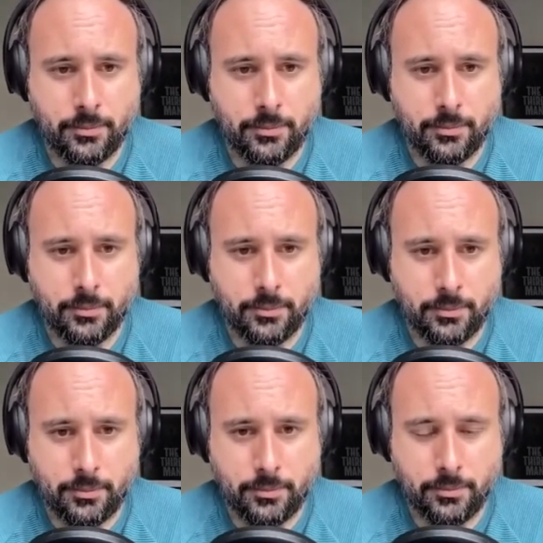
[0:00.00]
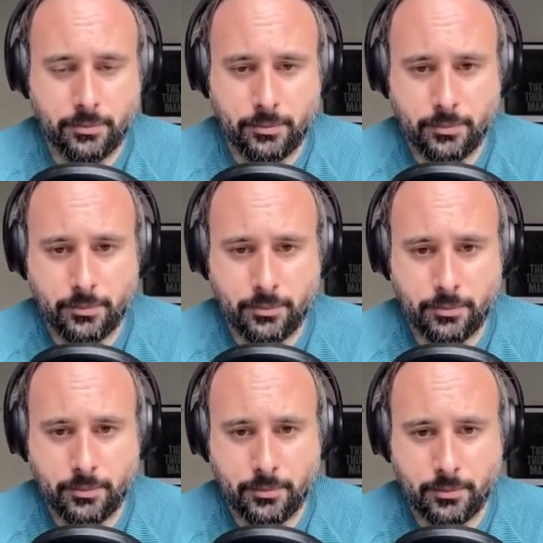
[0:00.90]

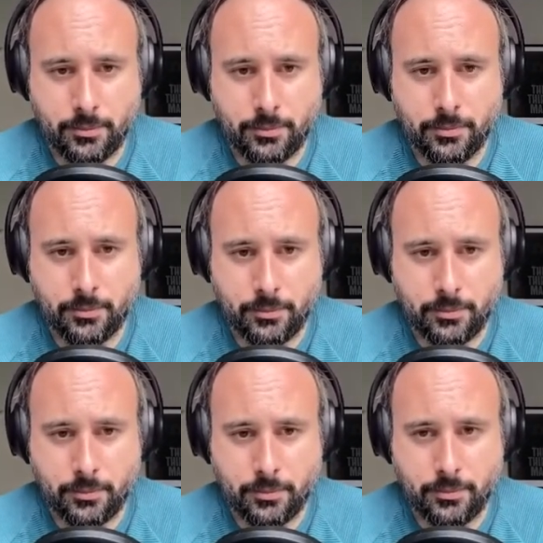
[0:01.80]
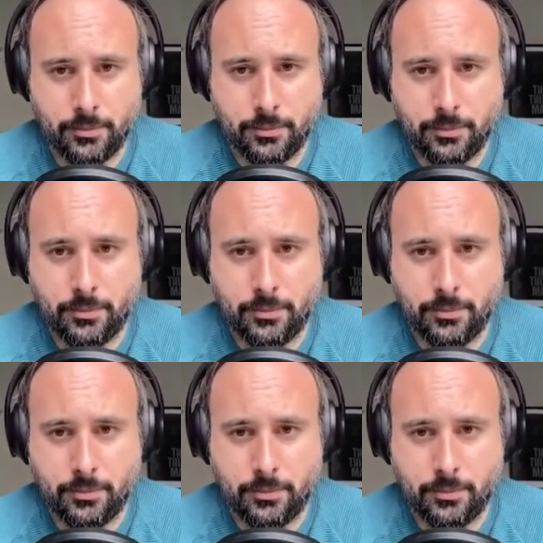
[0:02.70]
(silent)